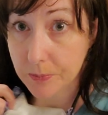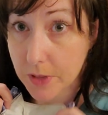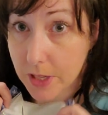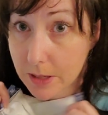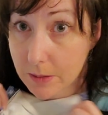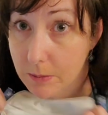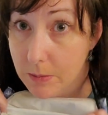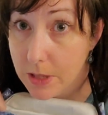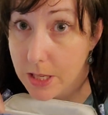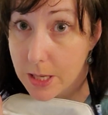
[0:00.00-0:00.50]
It
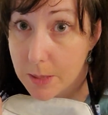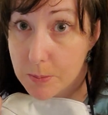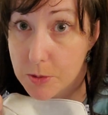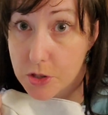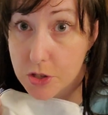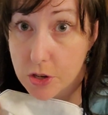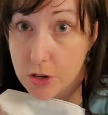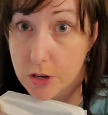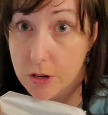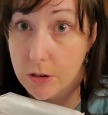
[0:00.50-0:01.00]
keeps
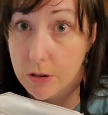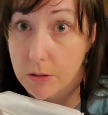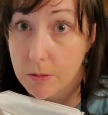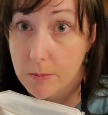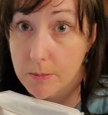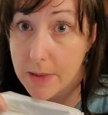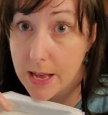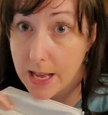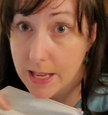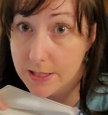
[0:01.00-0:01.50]
your
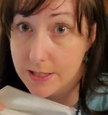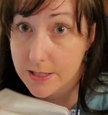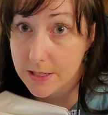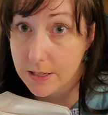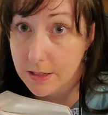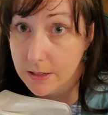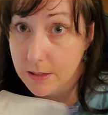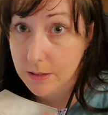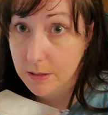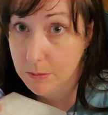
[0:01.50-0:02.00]
mask
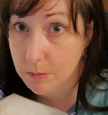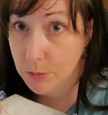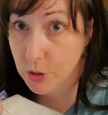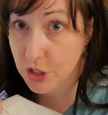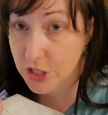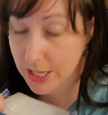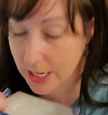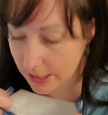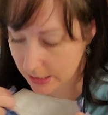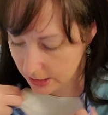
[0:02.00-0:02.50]

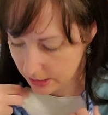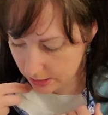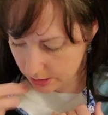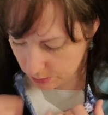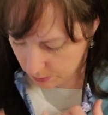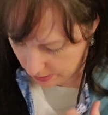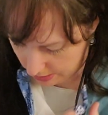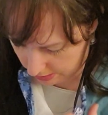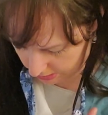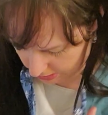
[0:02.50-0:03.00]
protected as
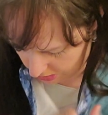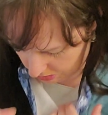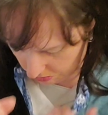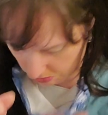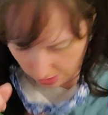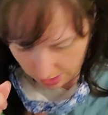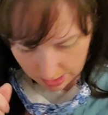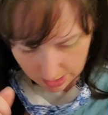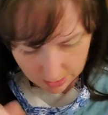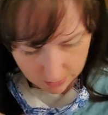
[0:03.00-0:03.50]
well. So
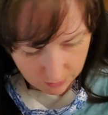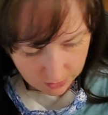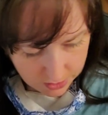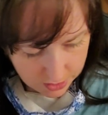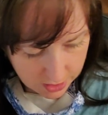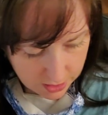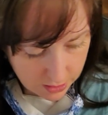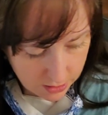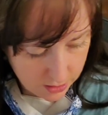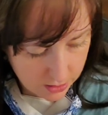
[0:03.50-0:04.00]

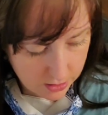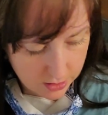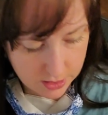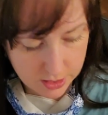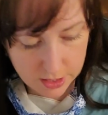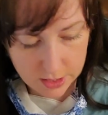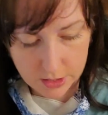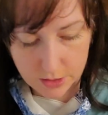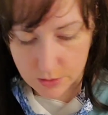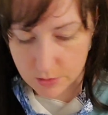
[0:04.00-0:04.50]
to
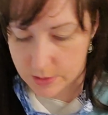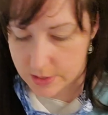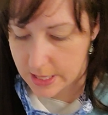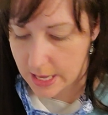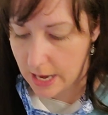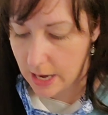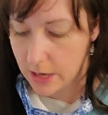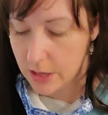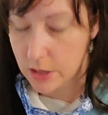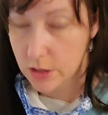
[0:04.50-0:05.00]
use
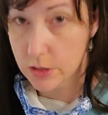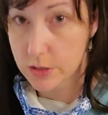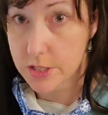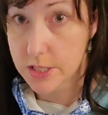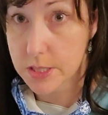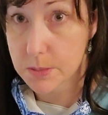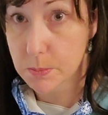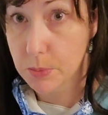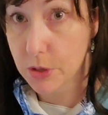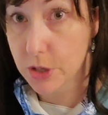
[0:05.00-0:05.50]
that, you'll
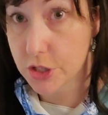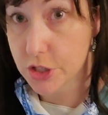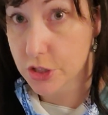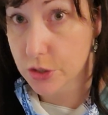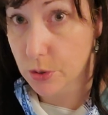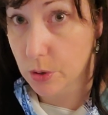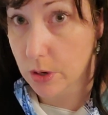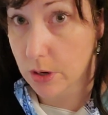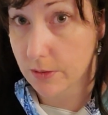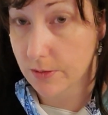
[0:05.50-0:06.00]
just put
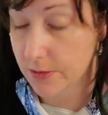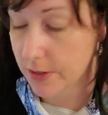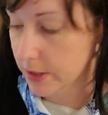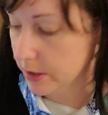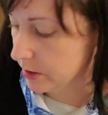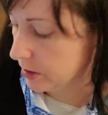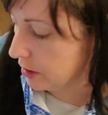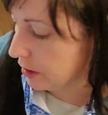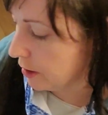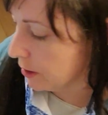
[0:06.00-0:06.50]
your
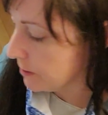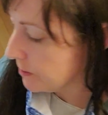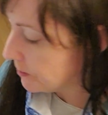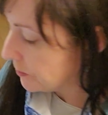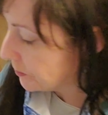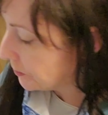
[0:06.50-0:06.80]
filter